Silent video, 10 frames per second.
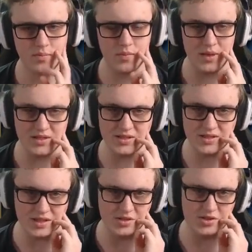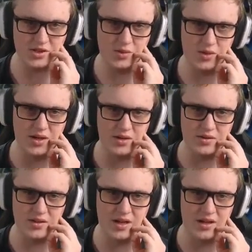This is the interesting one.
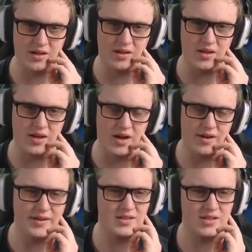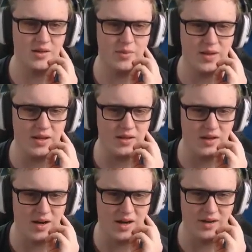The Ahri's going to be
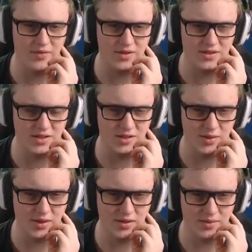hard for us to deal with.